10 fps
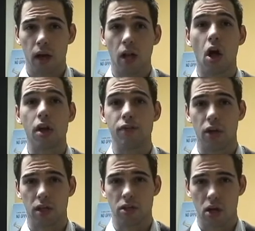A lot of
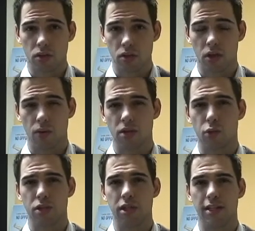young adults, though, are
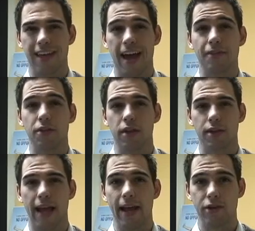switching to
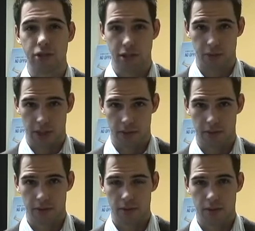caffeinated energy drinks.